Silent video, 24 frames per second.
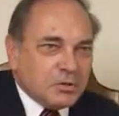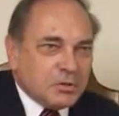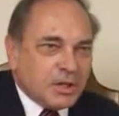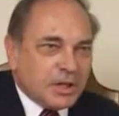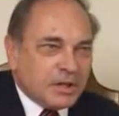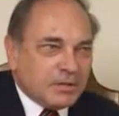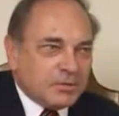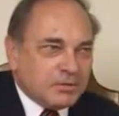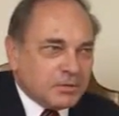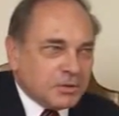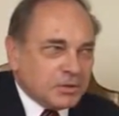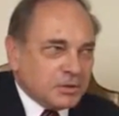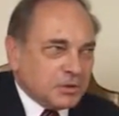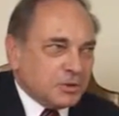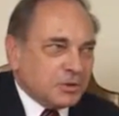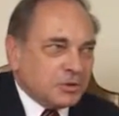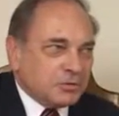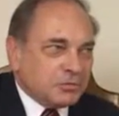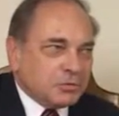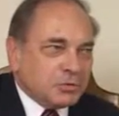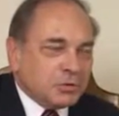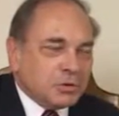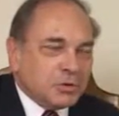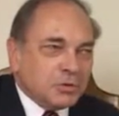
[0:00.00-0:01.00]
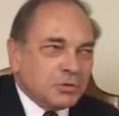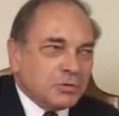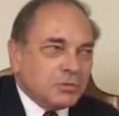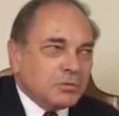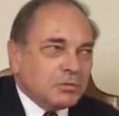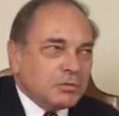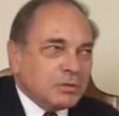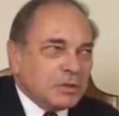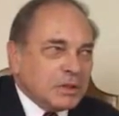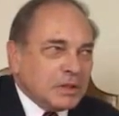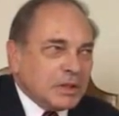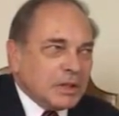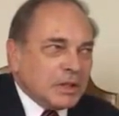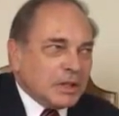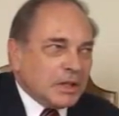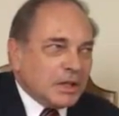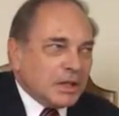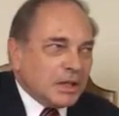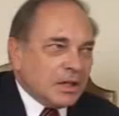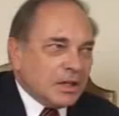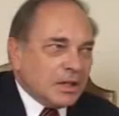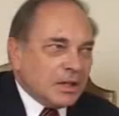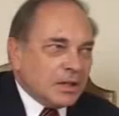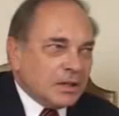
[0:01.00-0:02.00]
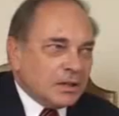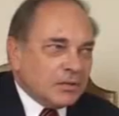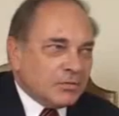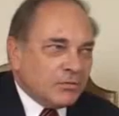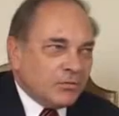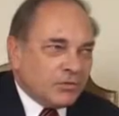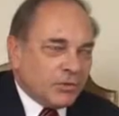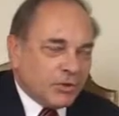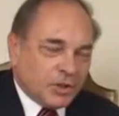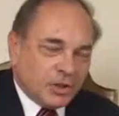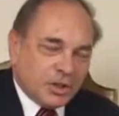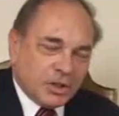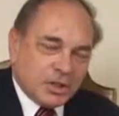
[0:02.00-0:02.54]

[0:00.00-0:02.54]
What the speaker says: you have to go through a